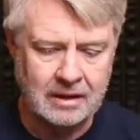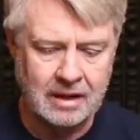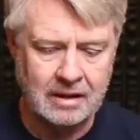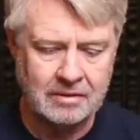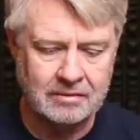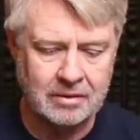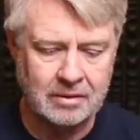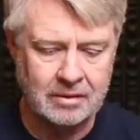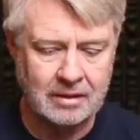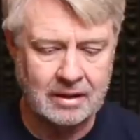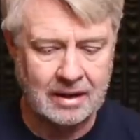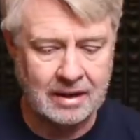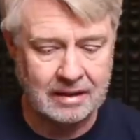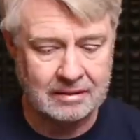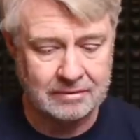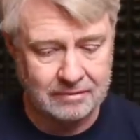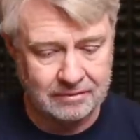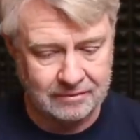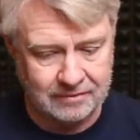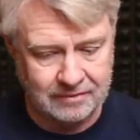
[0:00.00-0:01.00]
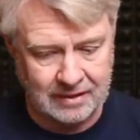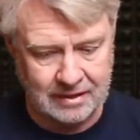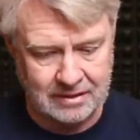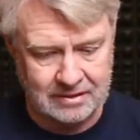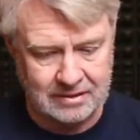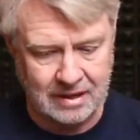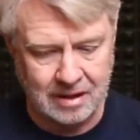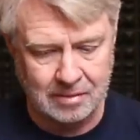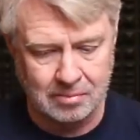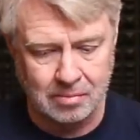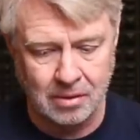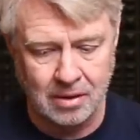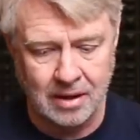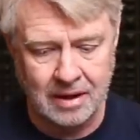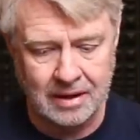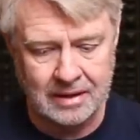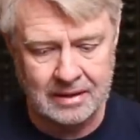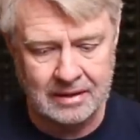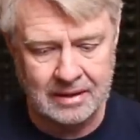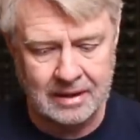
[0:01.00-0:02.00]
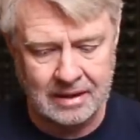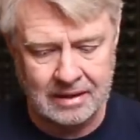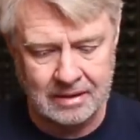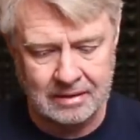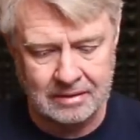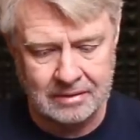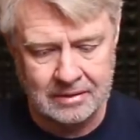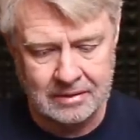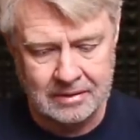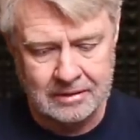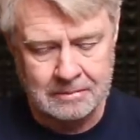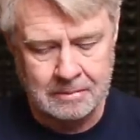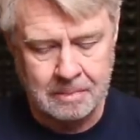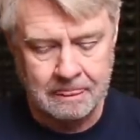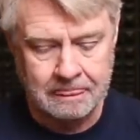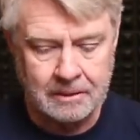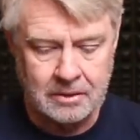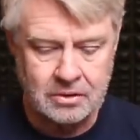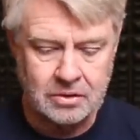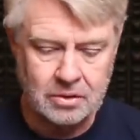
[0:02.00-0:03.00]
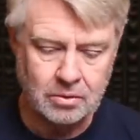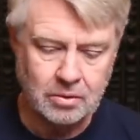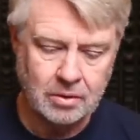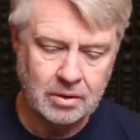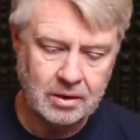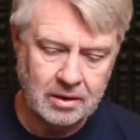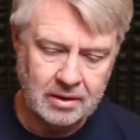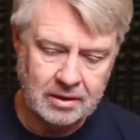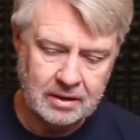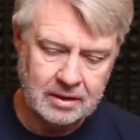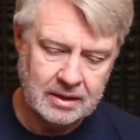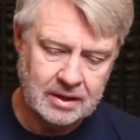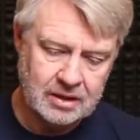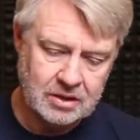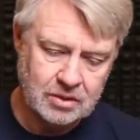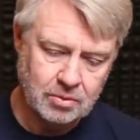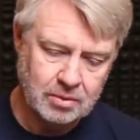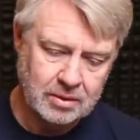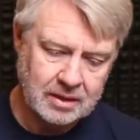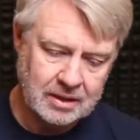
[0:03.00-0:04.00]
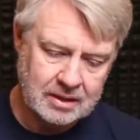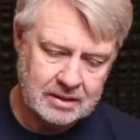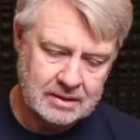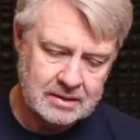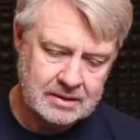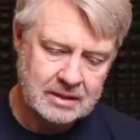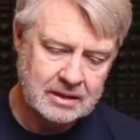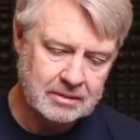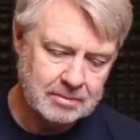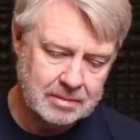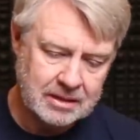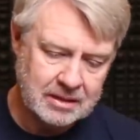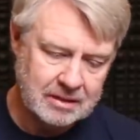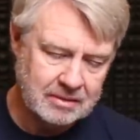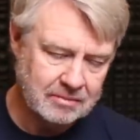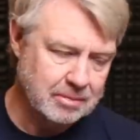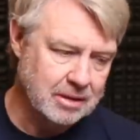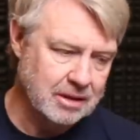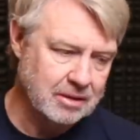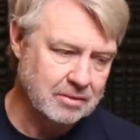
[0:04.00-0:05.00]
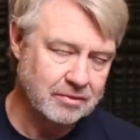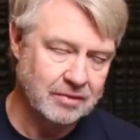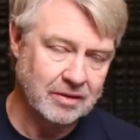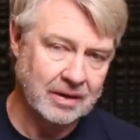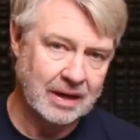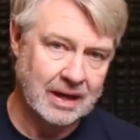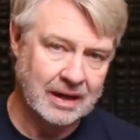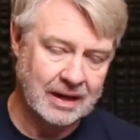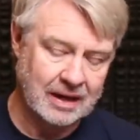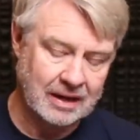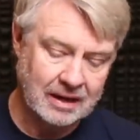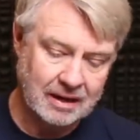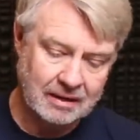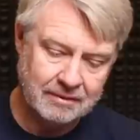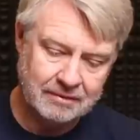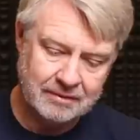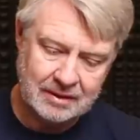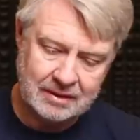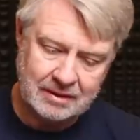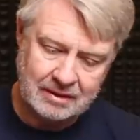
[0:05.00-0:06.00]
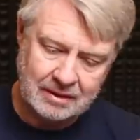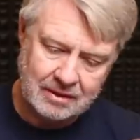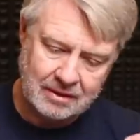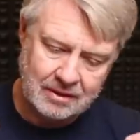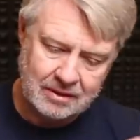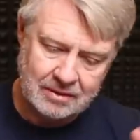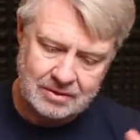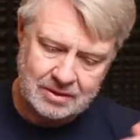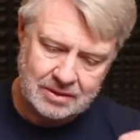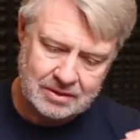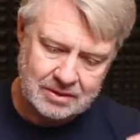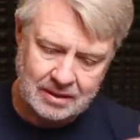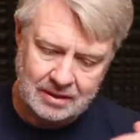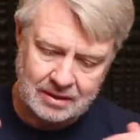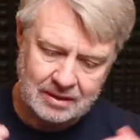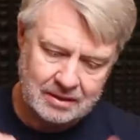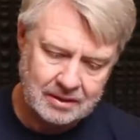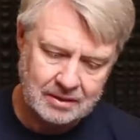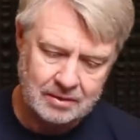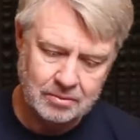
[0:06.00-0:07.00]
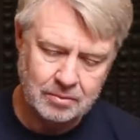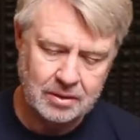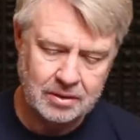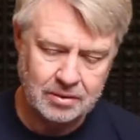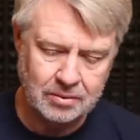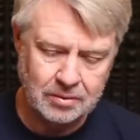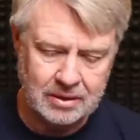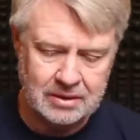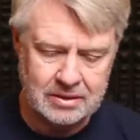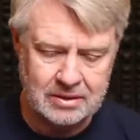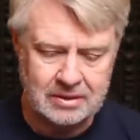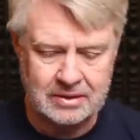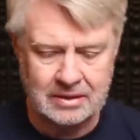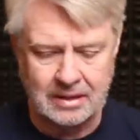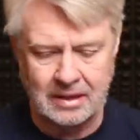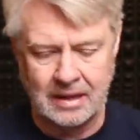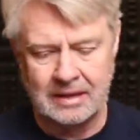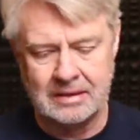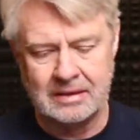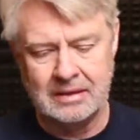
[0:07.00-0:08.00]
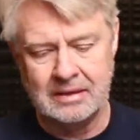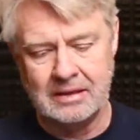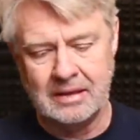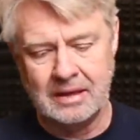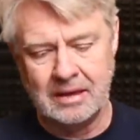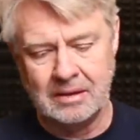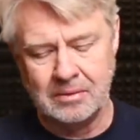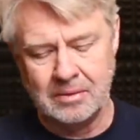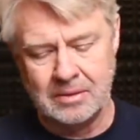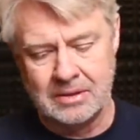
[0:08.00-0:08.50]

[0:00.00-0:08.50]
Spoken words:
level I fixed. I brought it down to where it's within a dB of being flat. I left it there just a little, and one of the reasons I did that